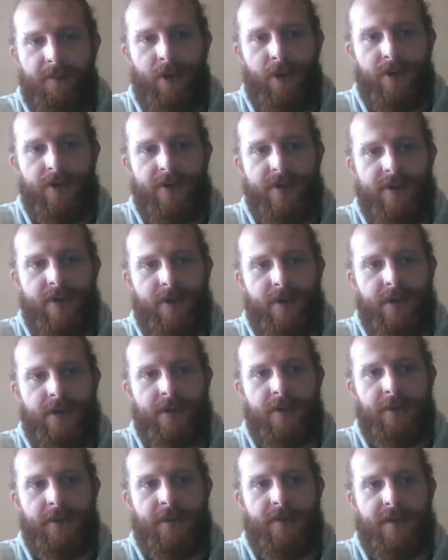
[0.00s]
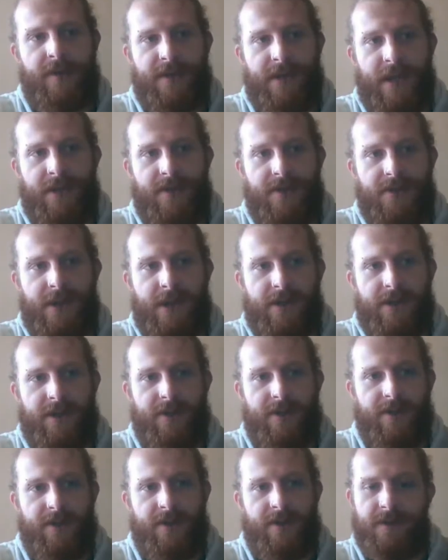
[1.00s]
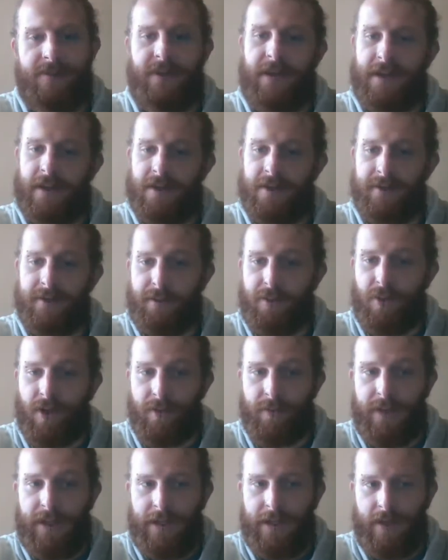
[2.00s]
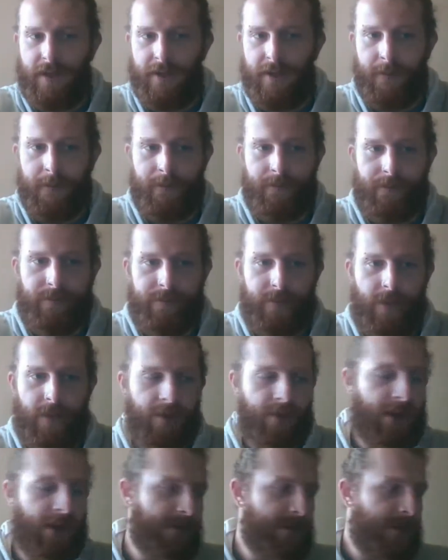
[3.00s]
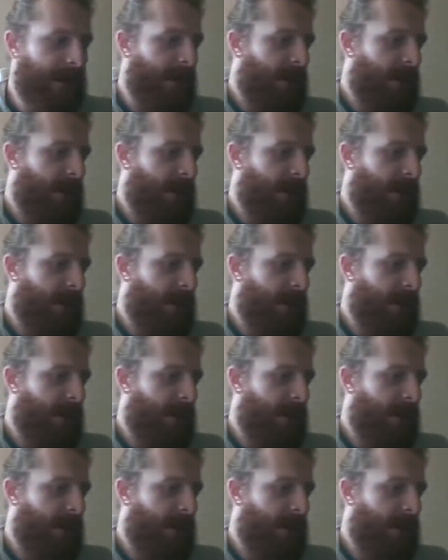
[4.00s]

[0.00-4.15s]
but also a little bit of exaggeration to make it a little bit more appealing. All right,